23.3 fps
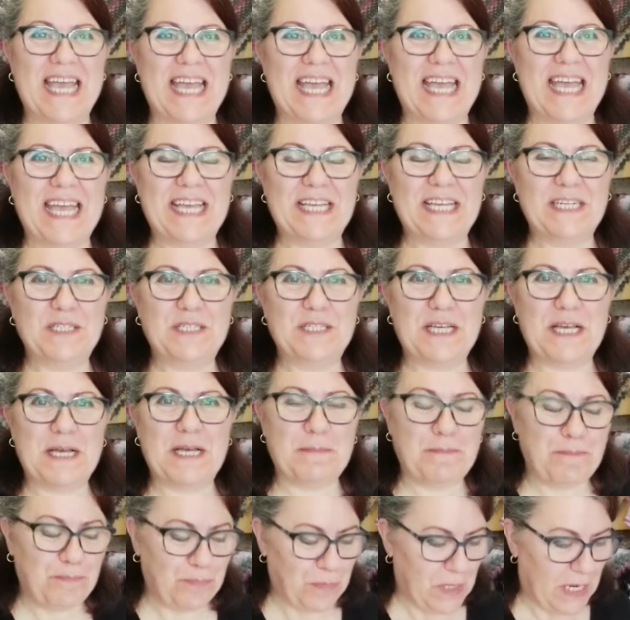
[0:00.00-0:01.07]
And
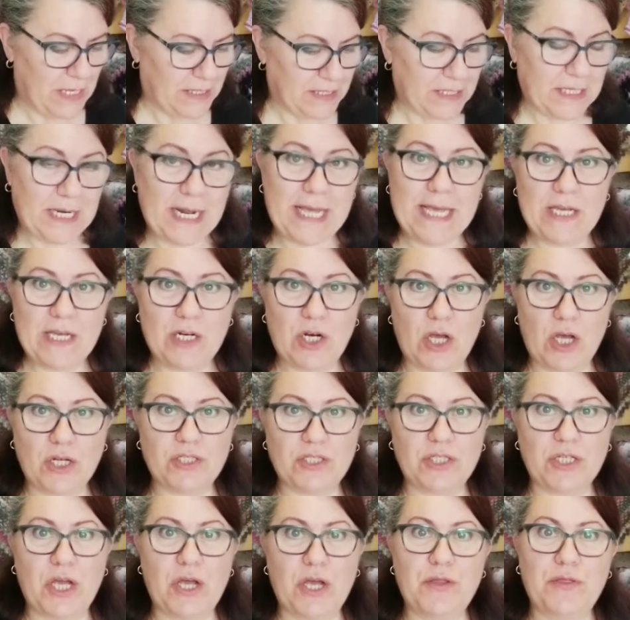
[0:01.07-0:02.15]
today I'd like
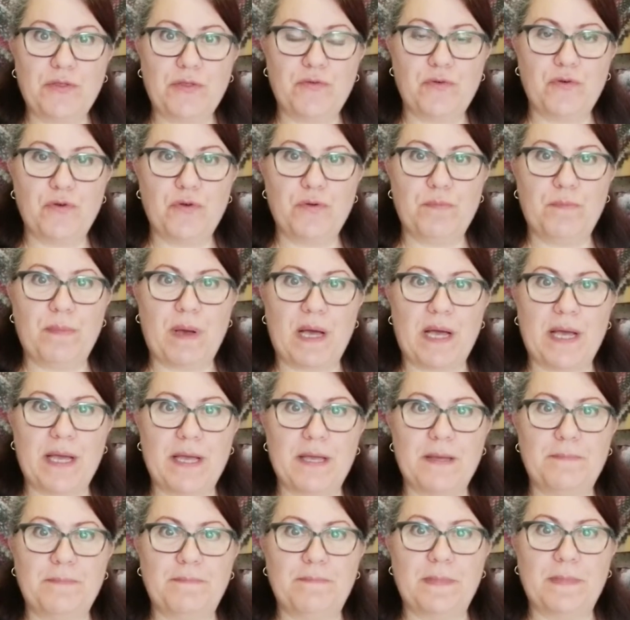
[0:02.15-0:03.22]
to go through
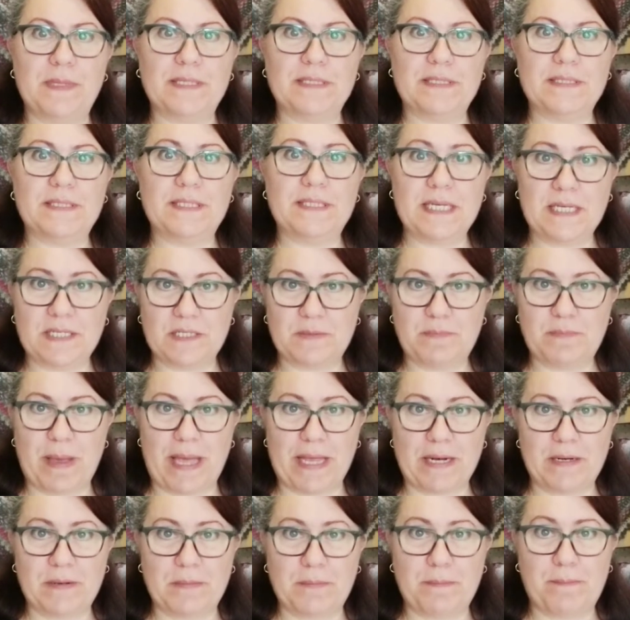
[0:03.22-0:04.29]
my 6
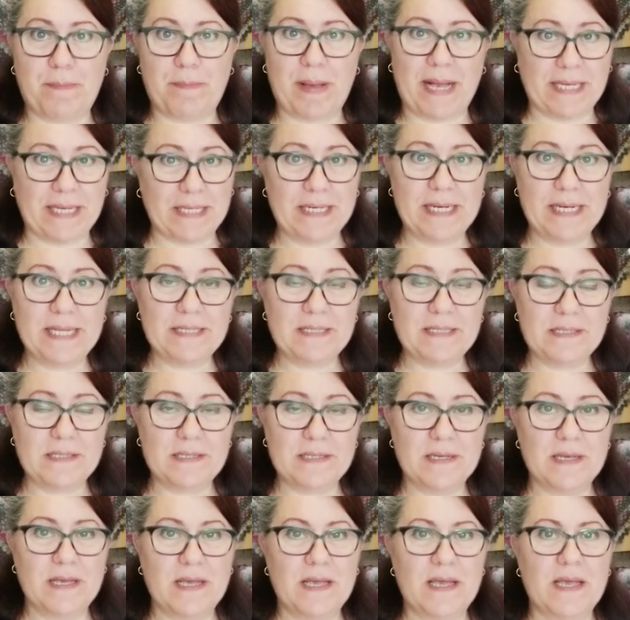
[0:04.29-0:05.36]
pattern bucket
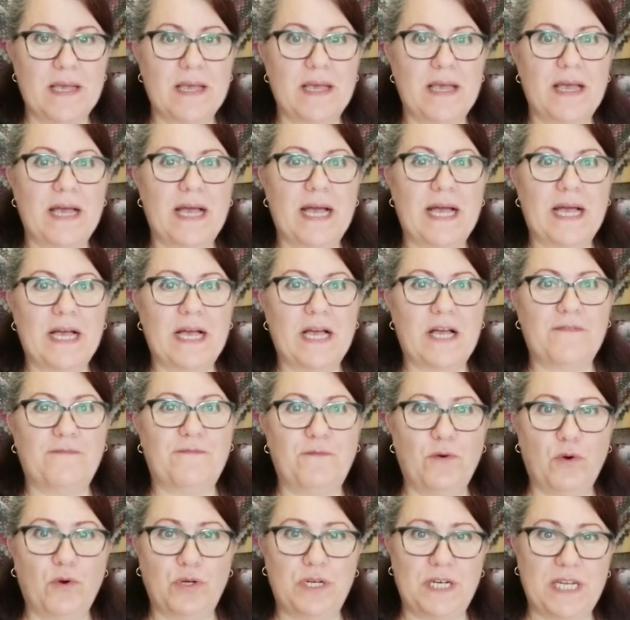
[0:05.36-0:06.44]
list
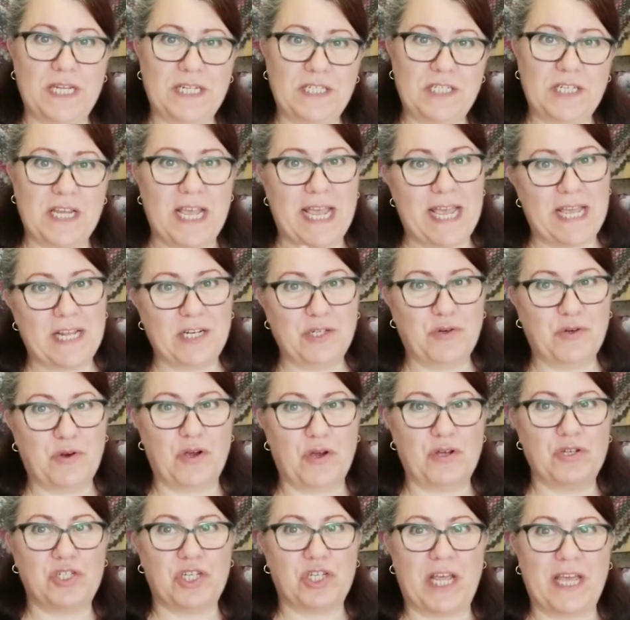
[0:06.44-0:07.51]
for knit and
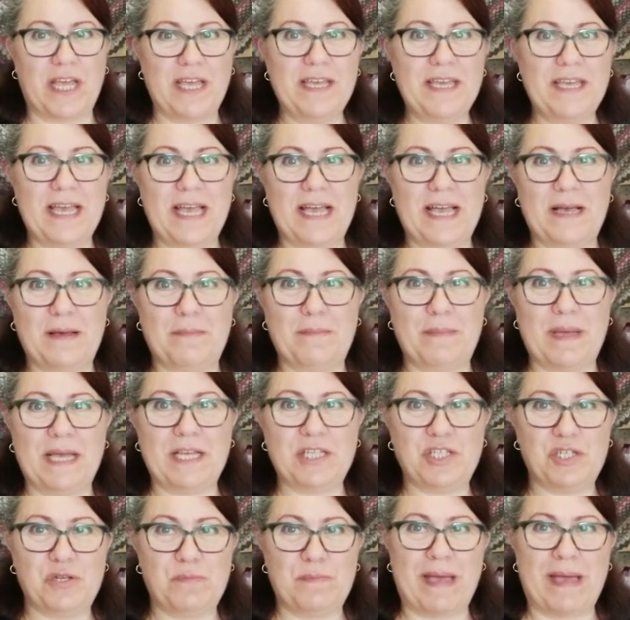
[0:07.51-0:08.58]
crochet.
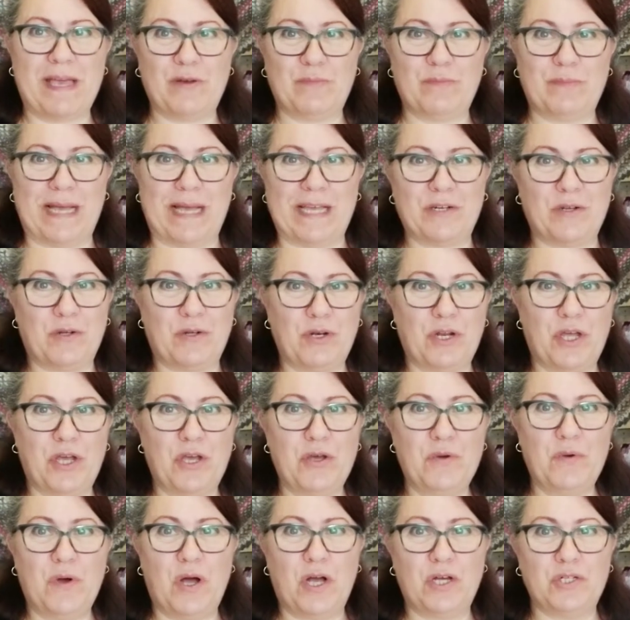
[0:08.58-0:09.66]
As you may or may not
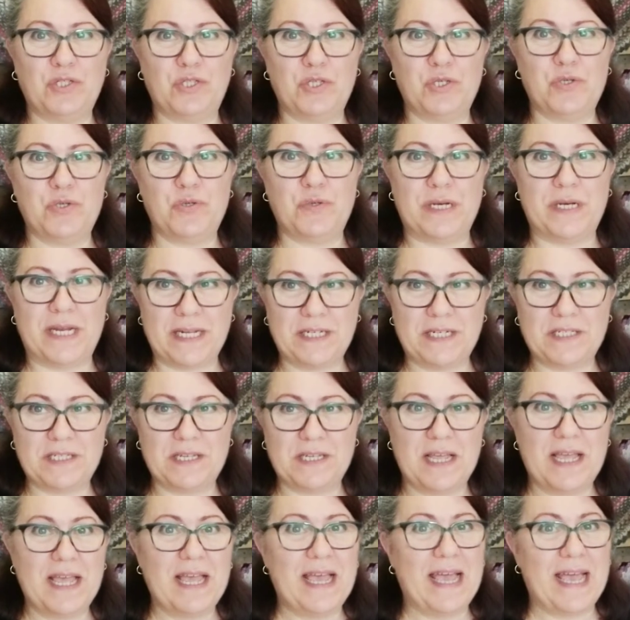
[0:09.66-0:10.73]
know, I do knit
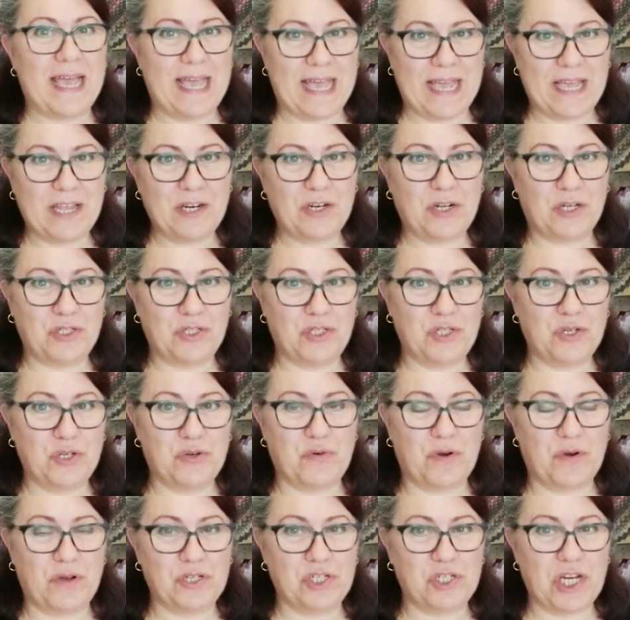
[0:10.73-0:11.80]
and I do
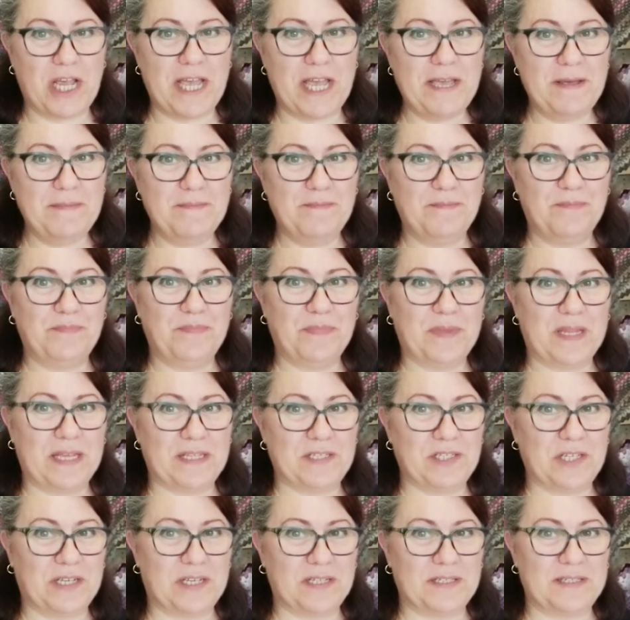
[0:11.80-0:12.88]
crochet.
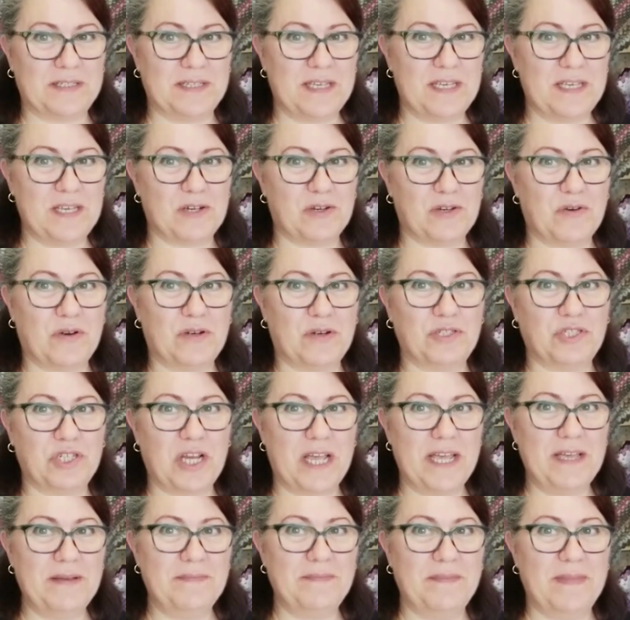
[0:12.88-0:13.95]
As you can see, I
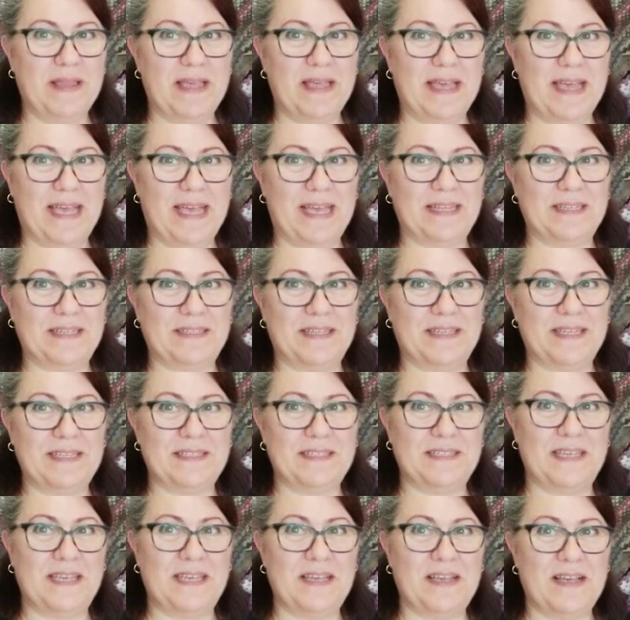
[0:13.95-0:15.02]
crochet, and
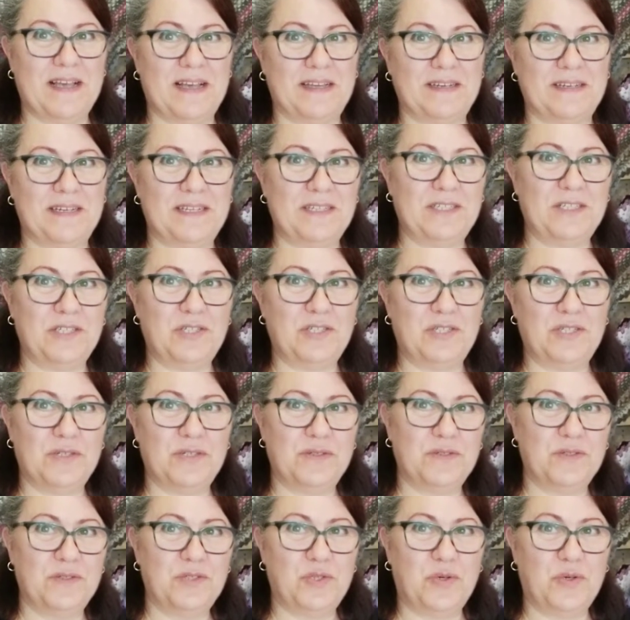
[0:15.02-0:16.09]
these here are knitted
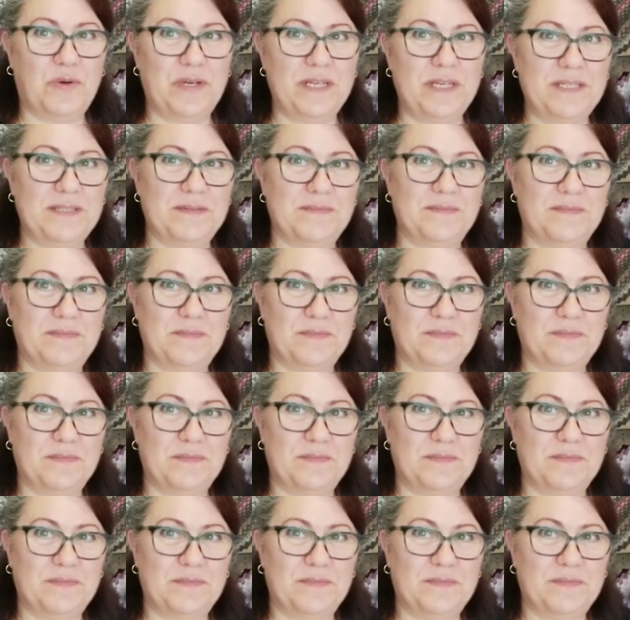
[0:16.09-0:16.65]
toys.